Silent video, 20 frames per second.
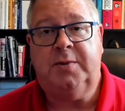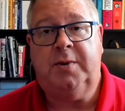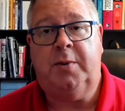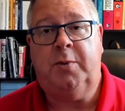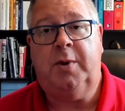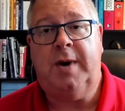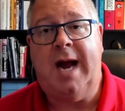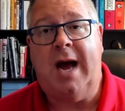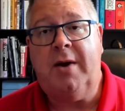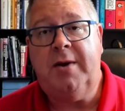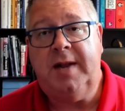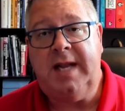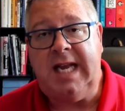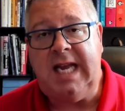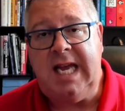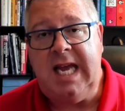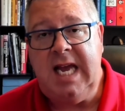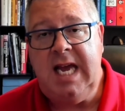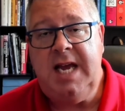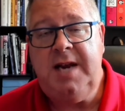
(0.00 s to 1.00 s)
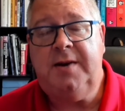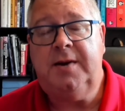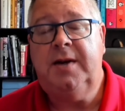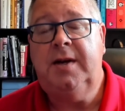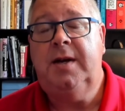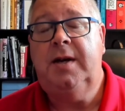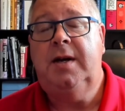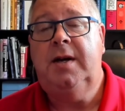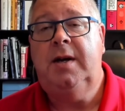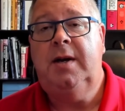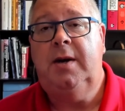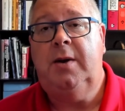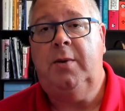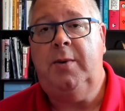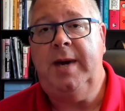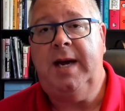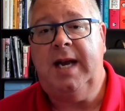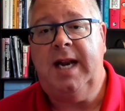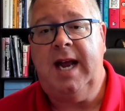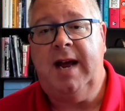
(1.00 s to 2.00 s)
When we're out in the heat,
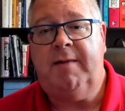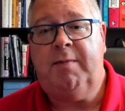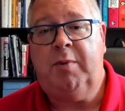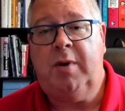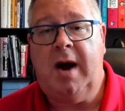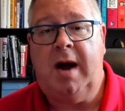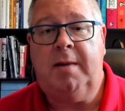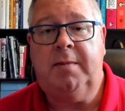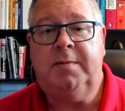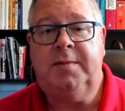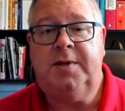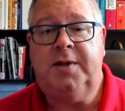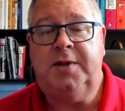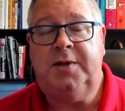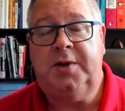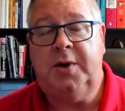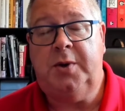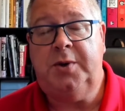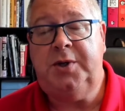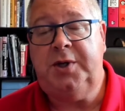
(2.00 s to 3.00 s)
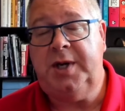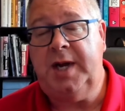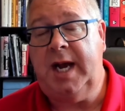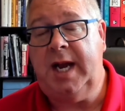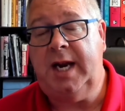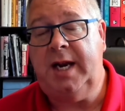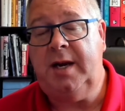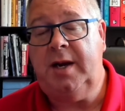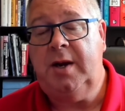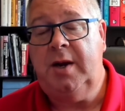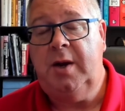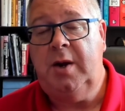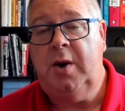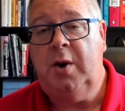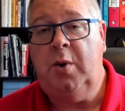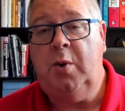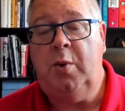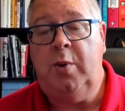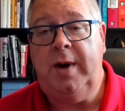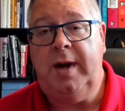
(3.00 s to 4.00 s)
we can have problems associated
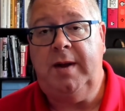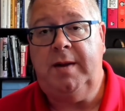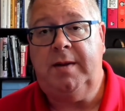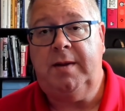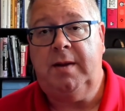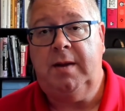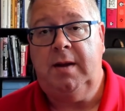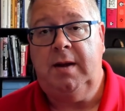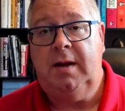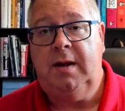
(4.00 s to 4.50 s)
with